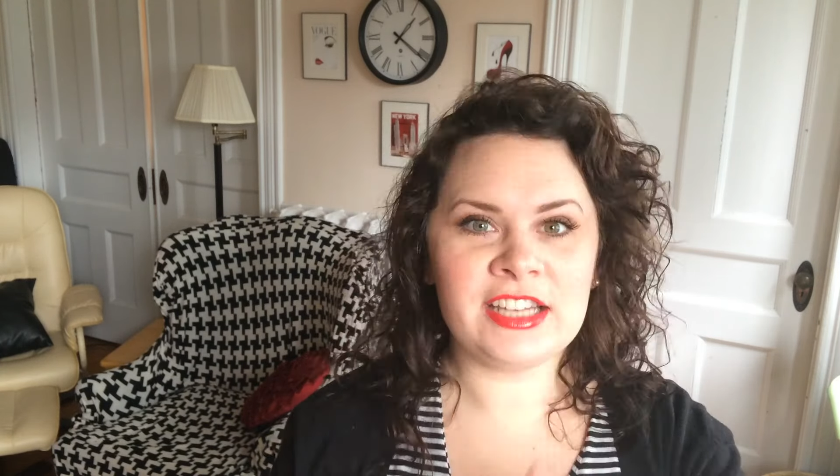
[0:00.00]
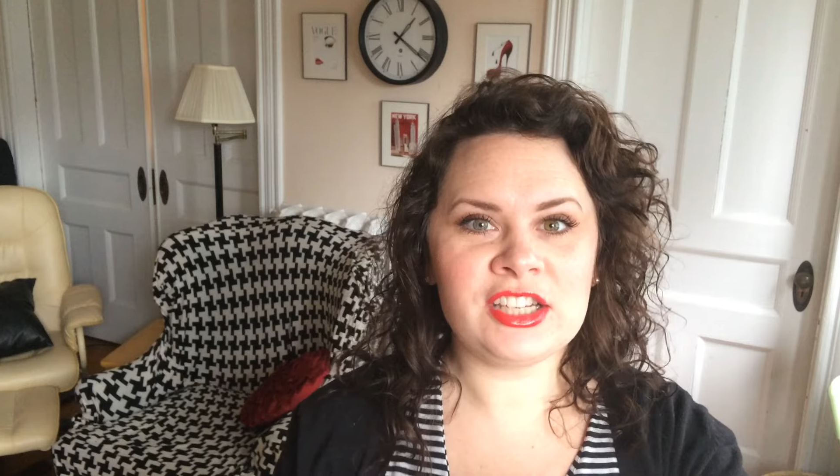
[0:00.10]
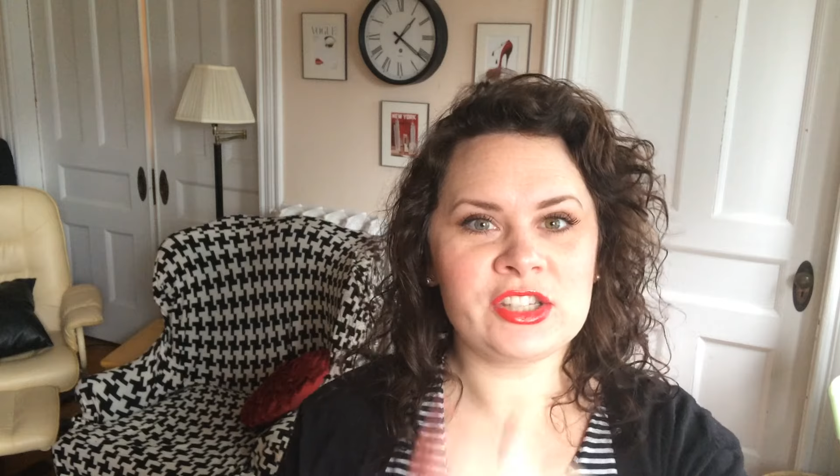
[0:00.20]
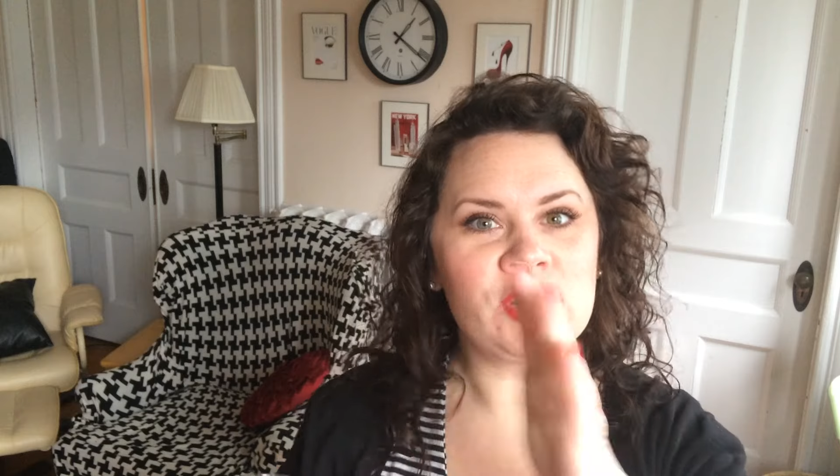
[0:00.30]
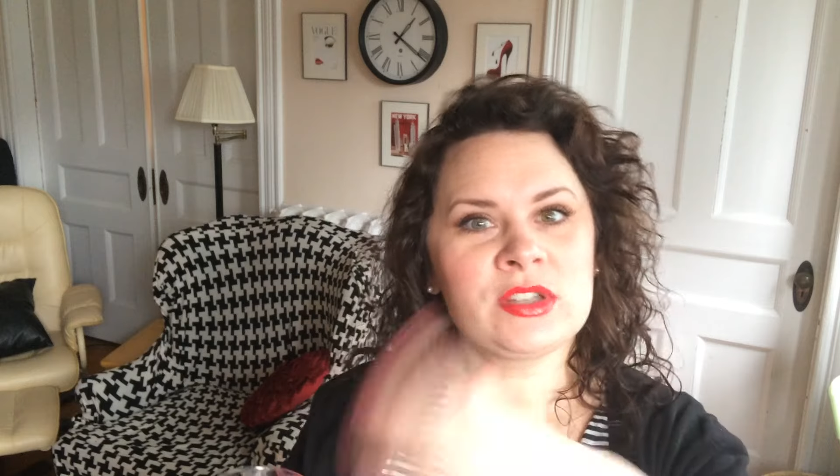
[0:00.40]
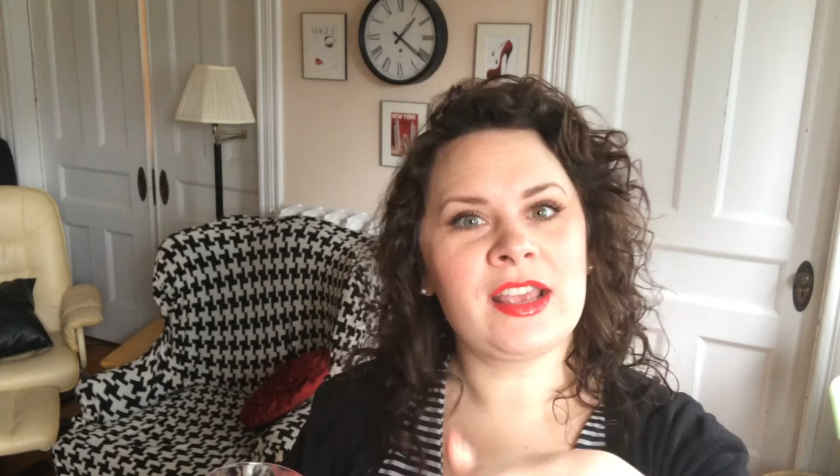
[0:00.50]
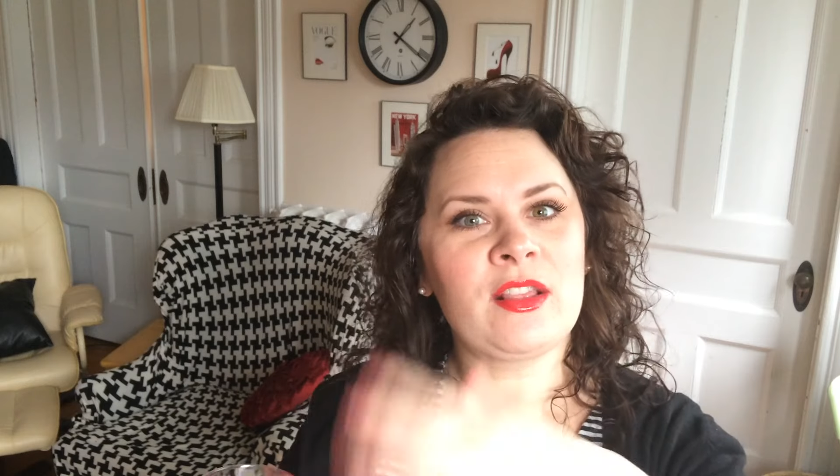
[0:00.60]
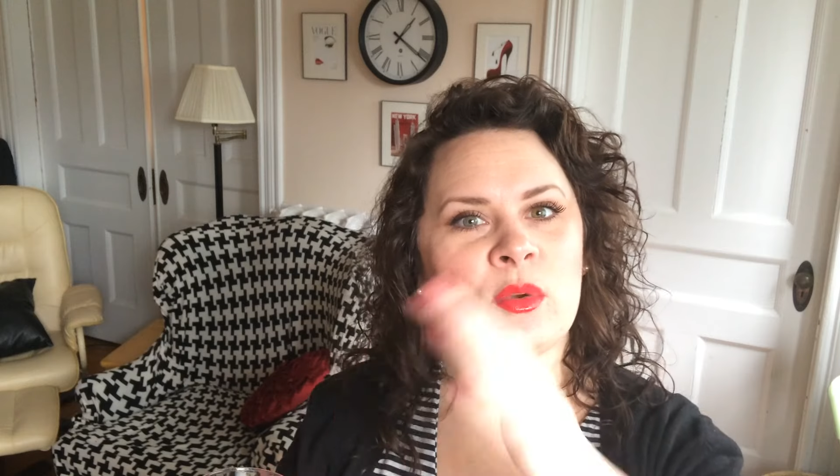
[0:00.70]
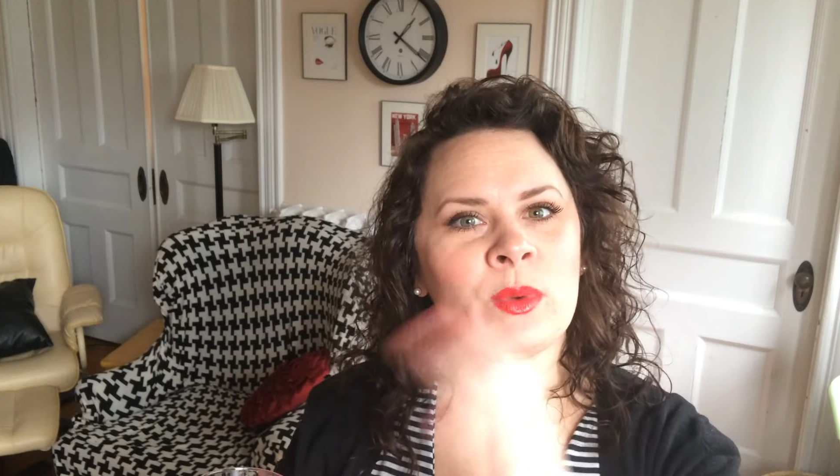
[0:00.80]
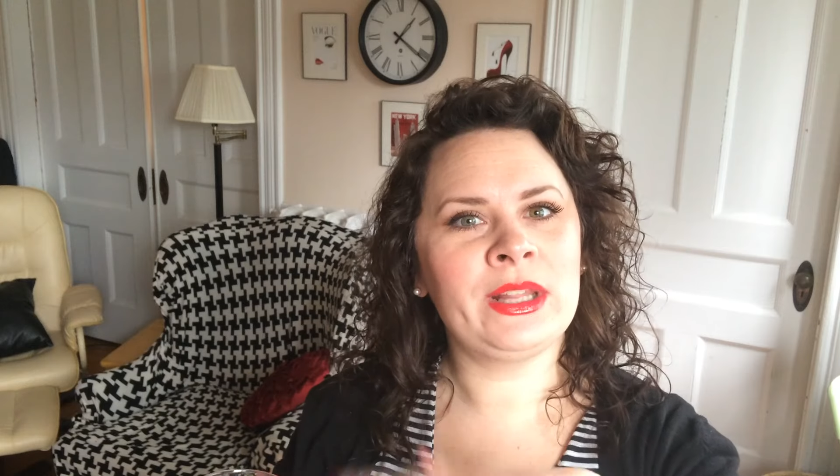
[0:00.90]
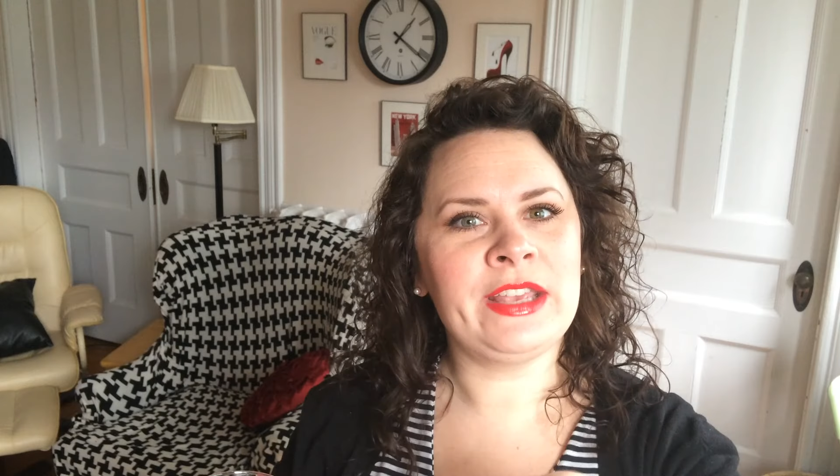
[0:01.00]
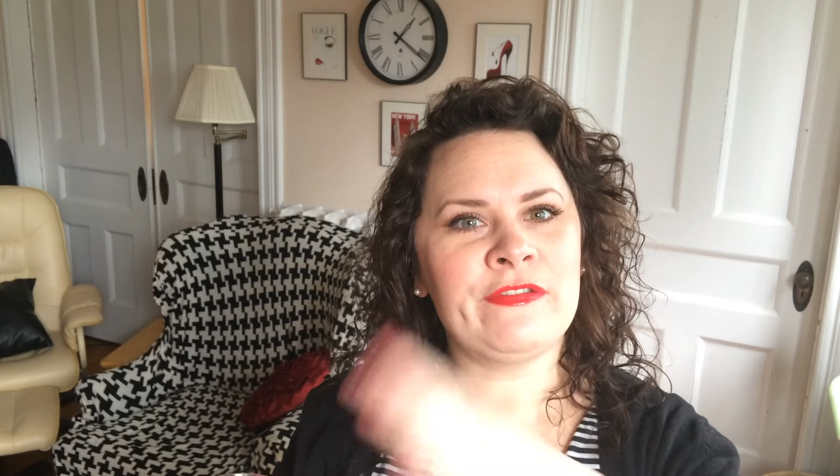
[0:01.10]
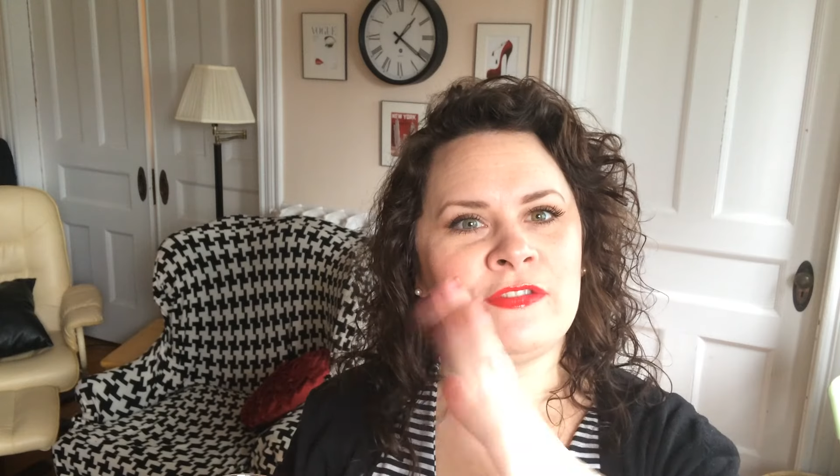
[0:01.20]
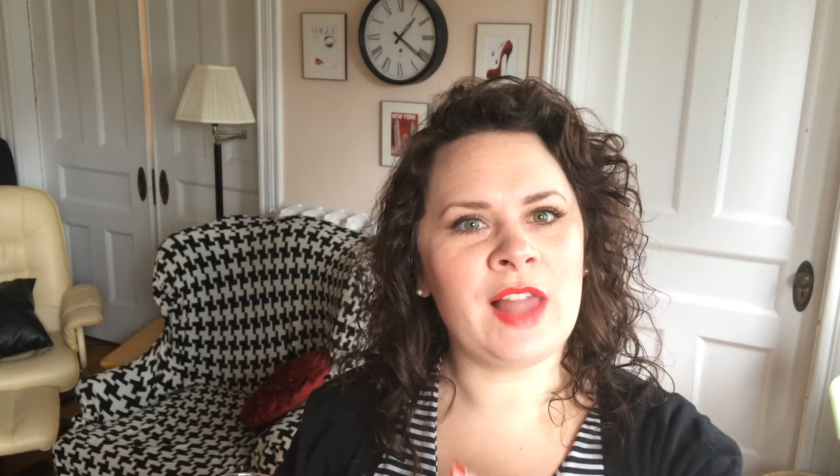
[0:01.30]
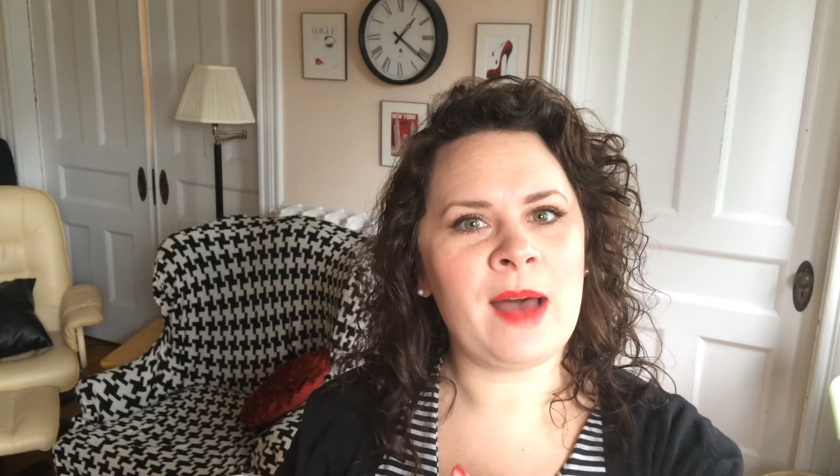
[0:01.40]
It just looks like they're really
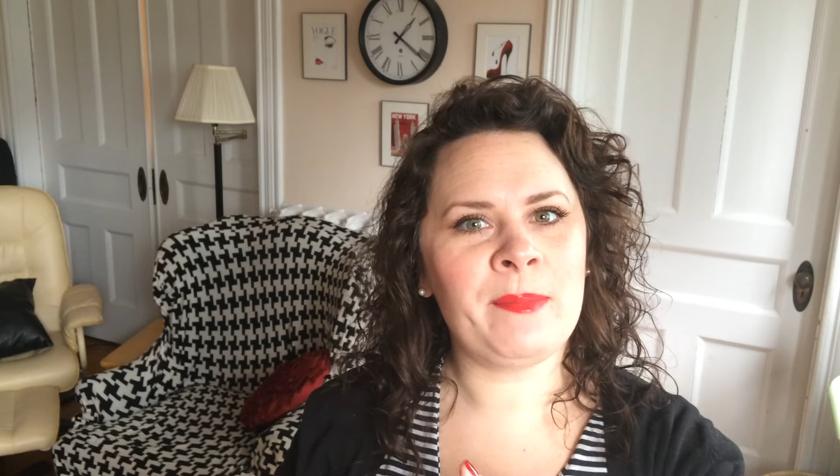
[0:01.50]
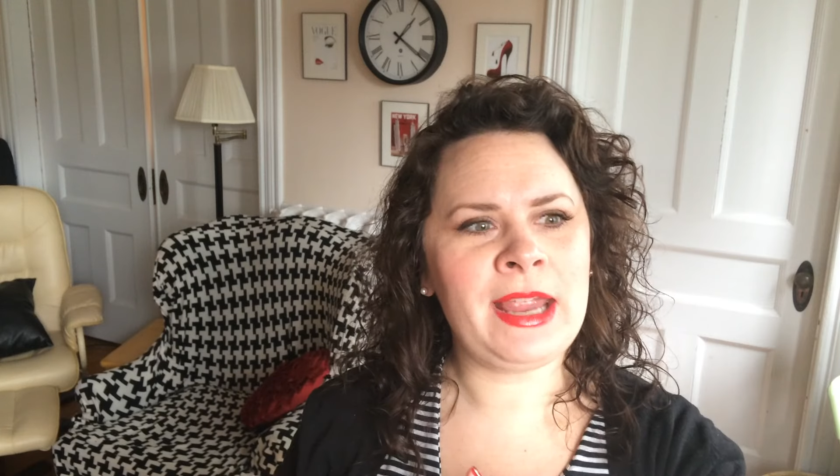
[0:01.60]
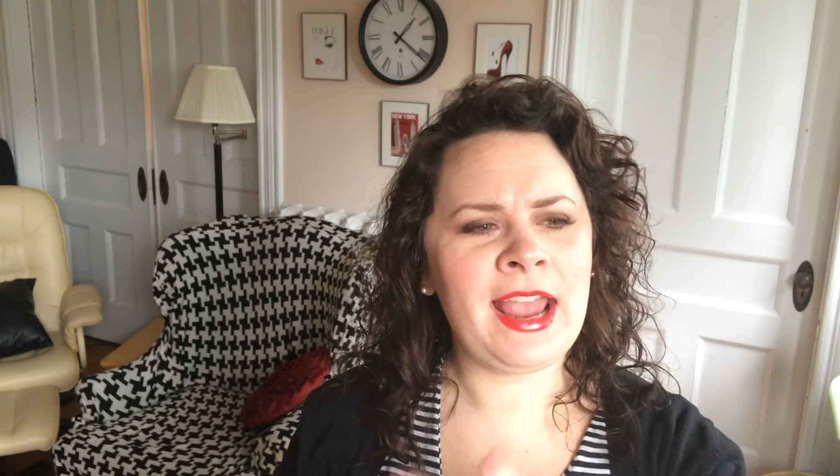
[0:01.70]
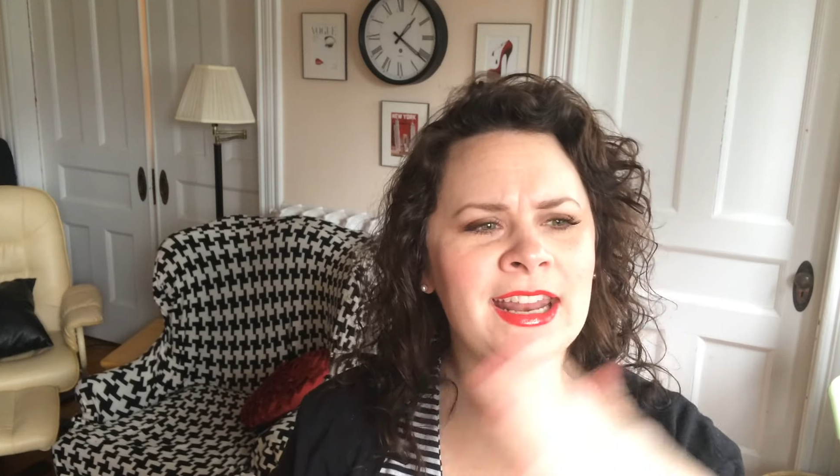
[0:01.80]
floppy,